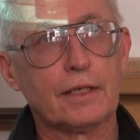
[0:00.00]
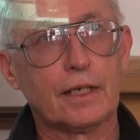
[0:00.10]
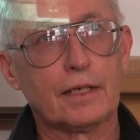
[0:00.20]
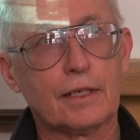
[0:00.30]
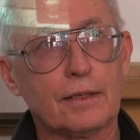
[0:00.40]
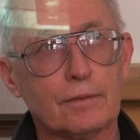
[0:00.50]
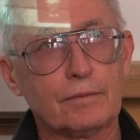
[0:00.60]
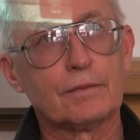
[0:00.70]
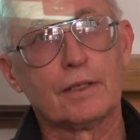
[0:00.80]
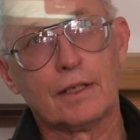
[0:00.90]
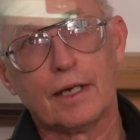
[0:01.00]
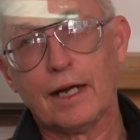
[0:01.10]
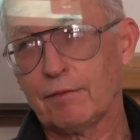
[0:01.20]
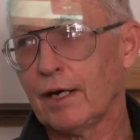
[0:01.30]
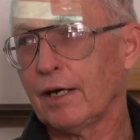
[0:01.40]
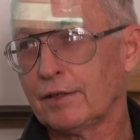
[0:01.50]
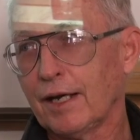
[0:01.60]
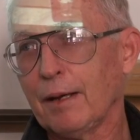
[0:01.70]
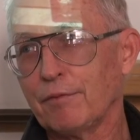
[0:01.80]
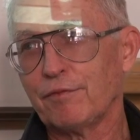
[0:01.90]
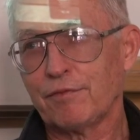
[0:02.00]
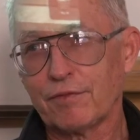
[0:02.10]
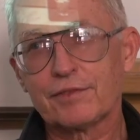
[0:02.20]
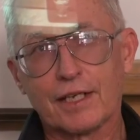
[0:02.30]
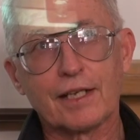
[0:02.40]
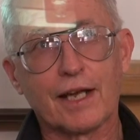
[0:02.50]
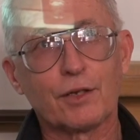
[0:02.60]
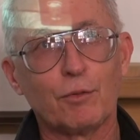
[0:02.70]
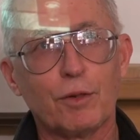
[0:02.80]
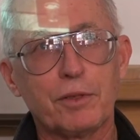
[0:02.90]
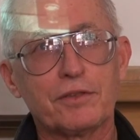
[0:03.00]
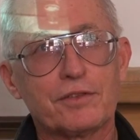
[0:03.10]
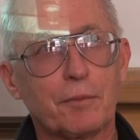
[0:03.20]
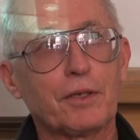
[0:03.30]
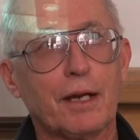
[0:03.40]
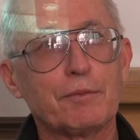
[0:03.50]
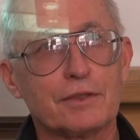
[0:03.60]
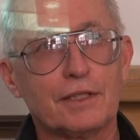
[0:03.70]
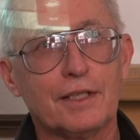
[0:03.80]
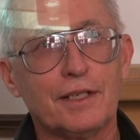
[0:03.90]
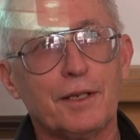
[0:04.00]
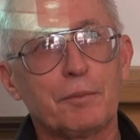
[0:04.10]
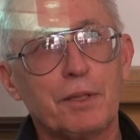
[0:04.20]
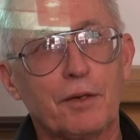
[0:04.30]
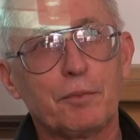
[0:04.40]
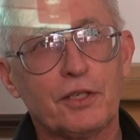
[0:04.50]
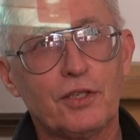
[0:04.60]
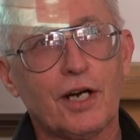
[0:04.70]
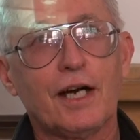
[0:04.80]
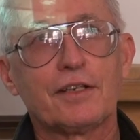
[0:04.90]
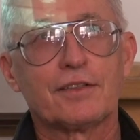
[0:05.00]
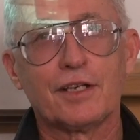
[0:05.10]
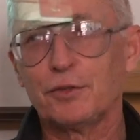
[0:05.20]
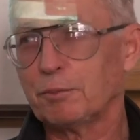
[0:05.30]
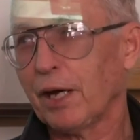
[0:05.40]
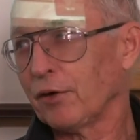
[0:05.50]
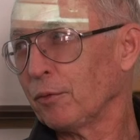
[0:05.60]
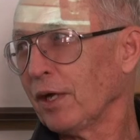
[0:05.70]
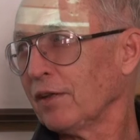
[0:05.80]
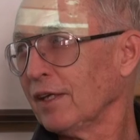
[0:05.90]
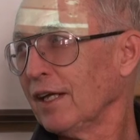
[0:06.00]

I have a hard time thinking like a woman sometimes. But dogs I do better with.